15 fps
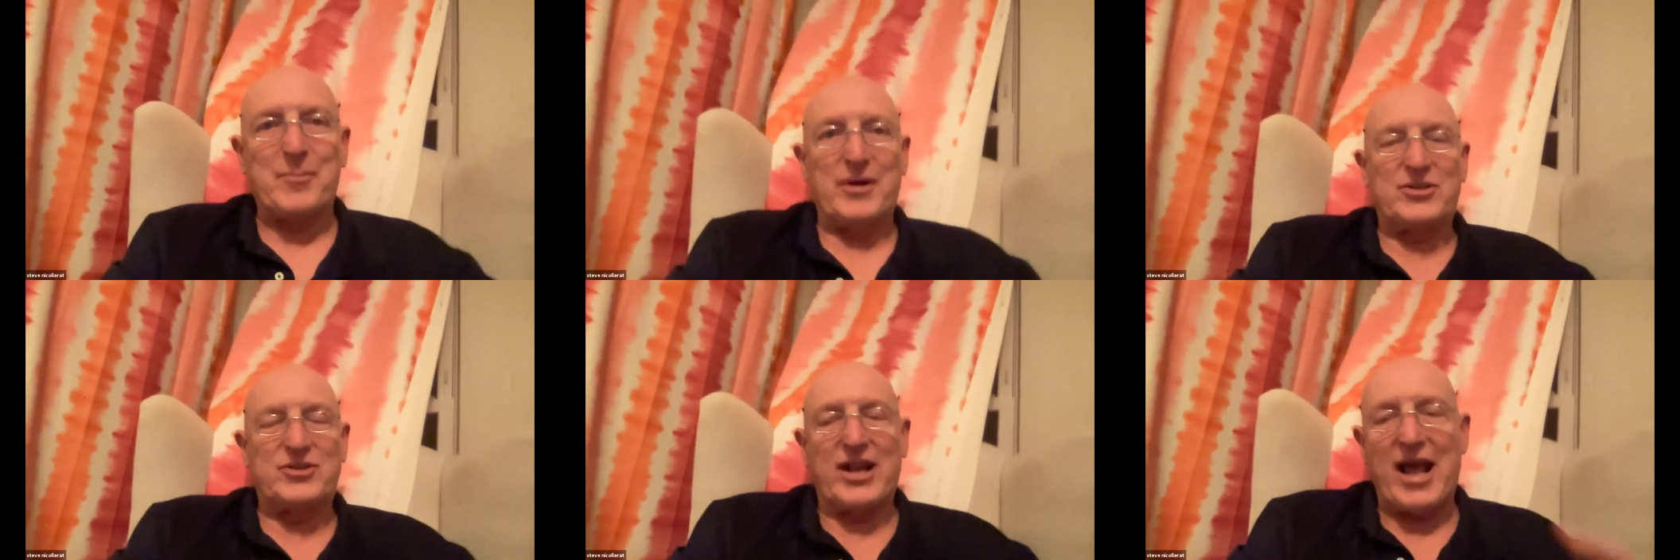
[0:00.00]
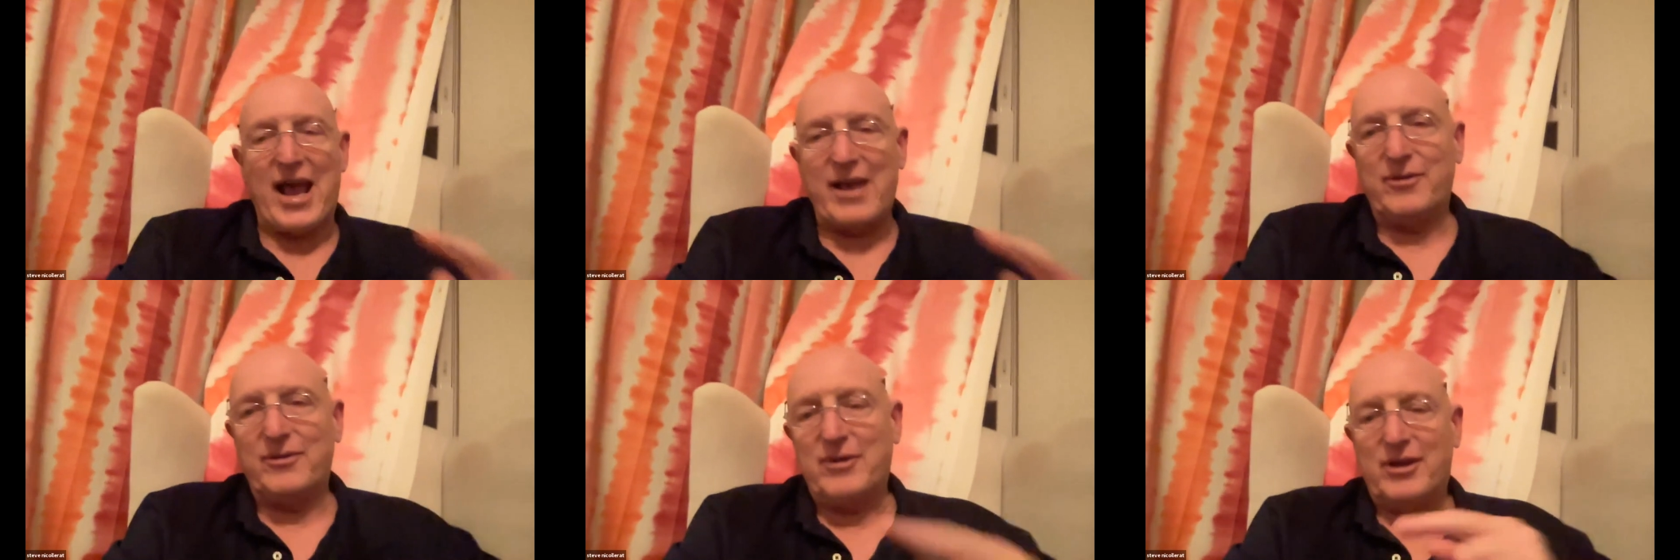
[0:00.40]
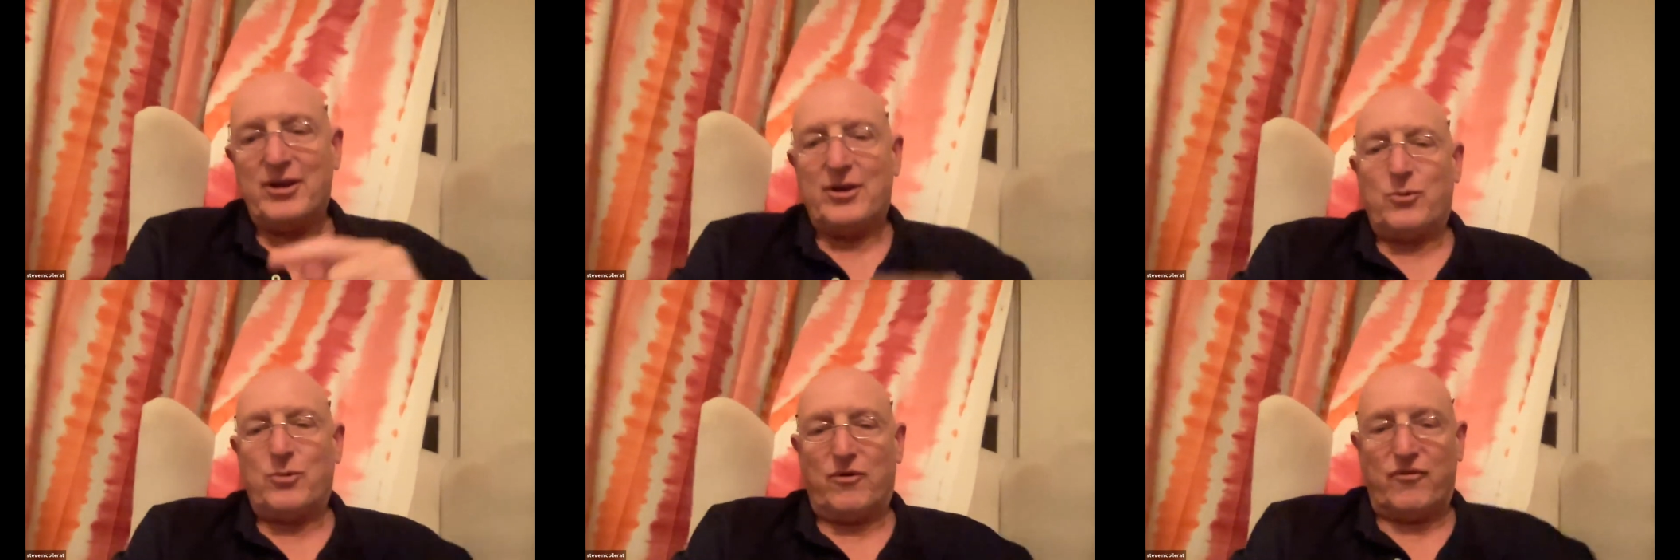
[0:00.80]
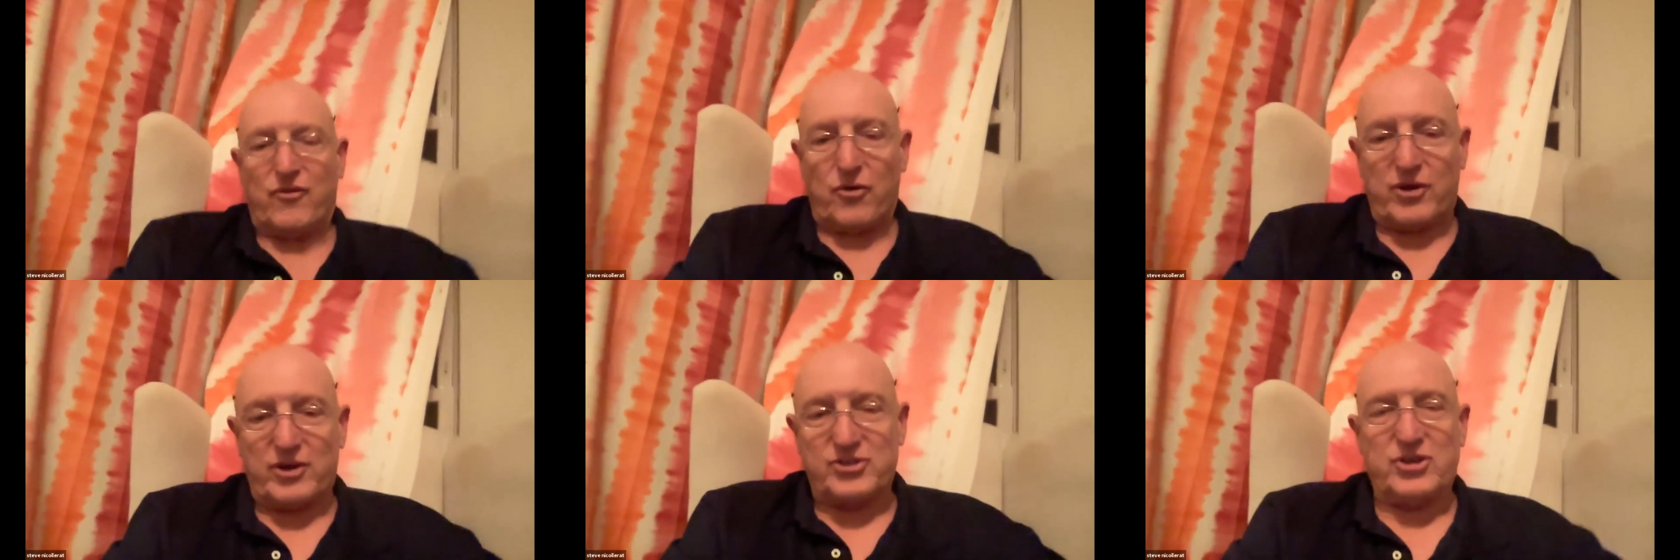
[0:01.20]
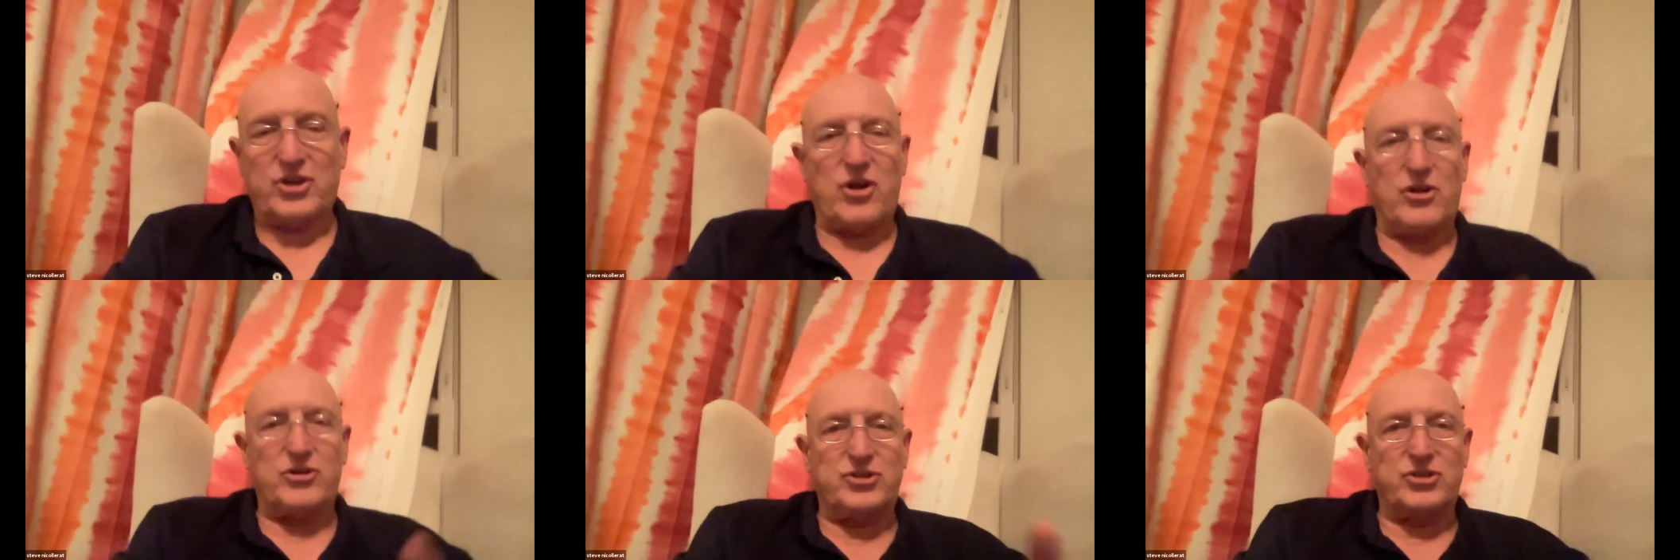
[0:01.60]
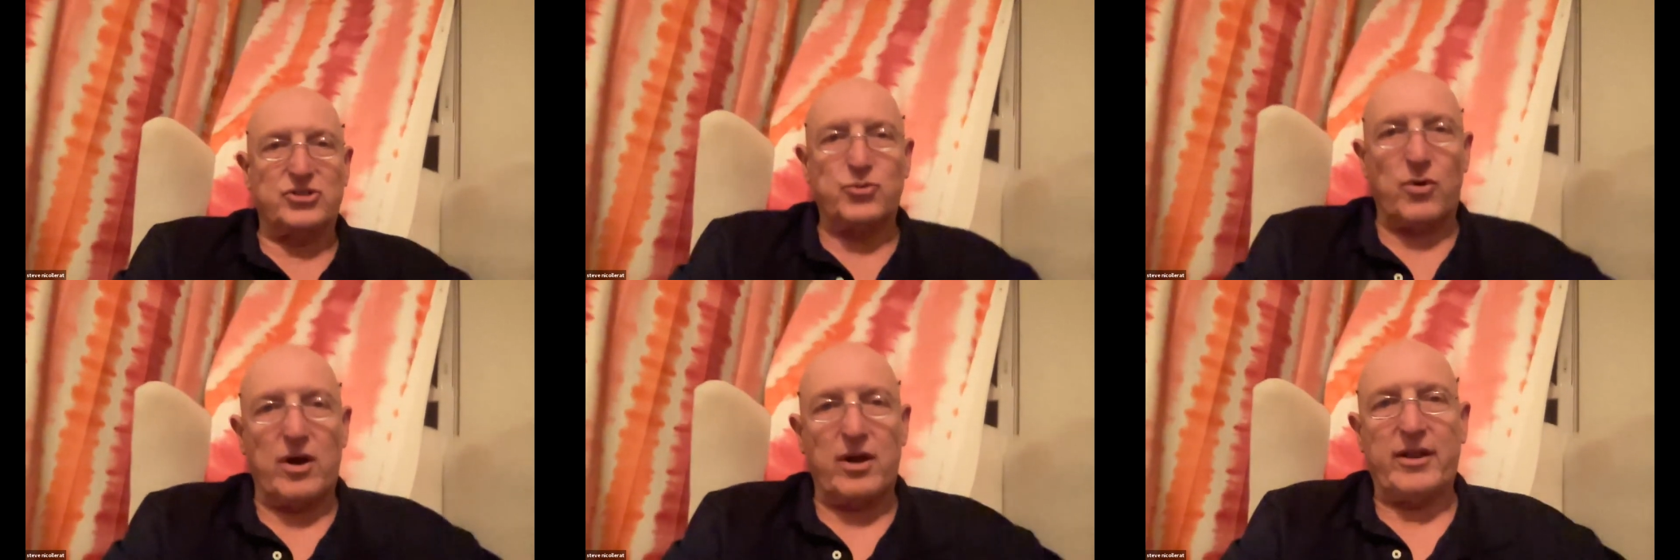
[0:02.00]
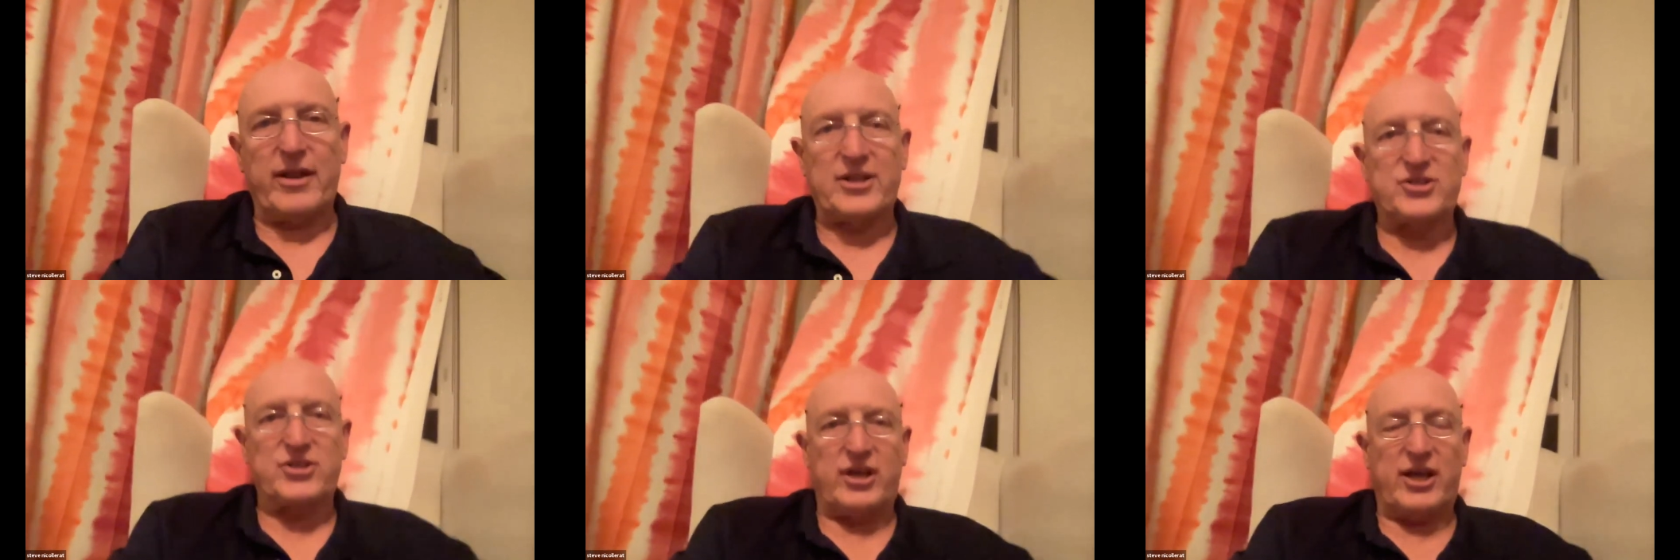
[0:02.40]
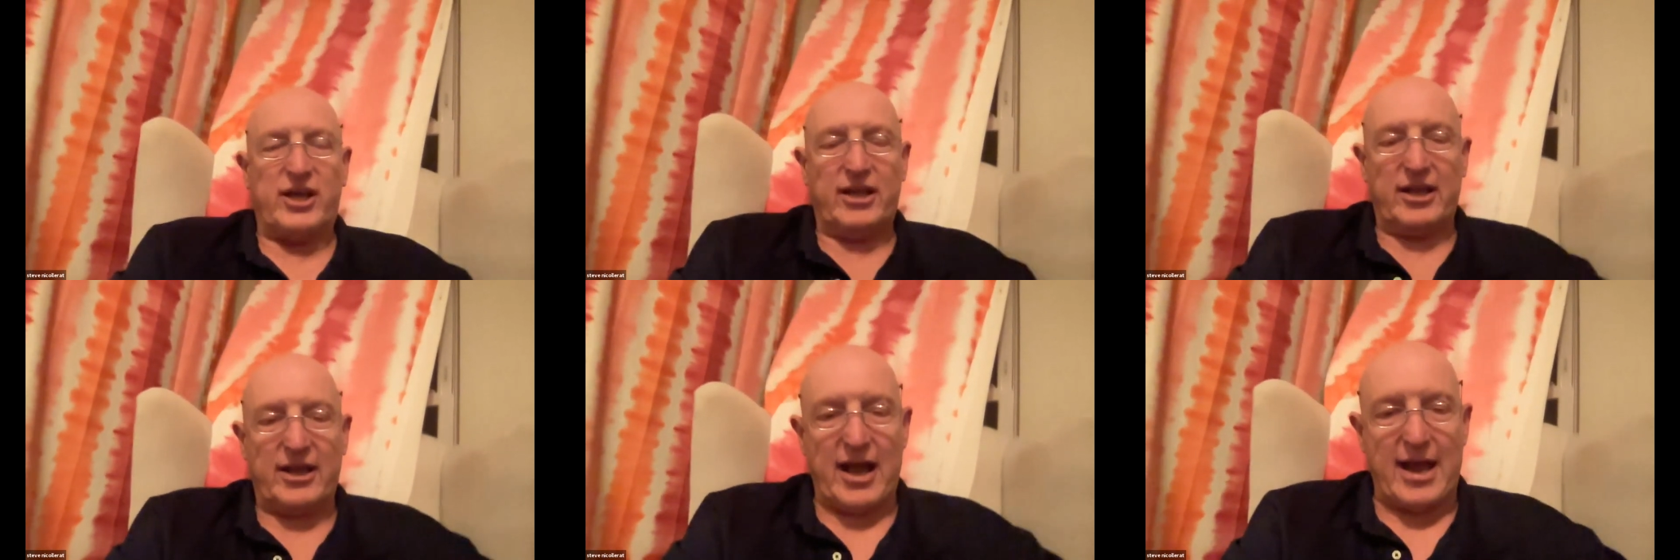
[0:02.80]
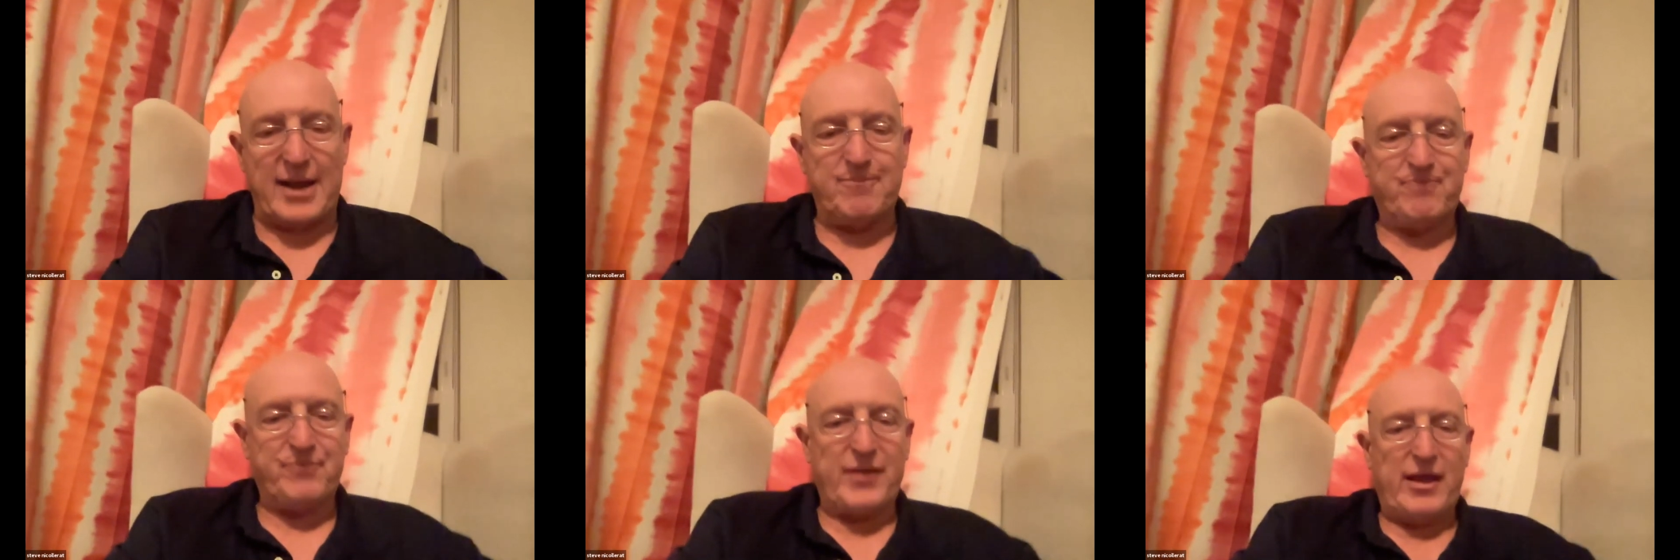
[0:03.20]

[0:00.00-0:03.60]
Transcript: But tonight we'll focus in on just one. That's the hitting guide.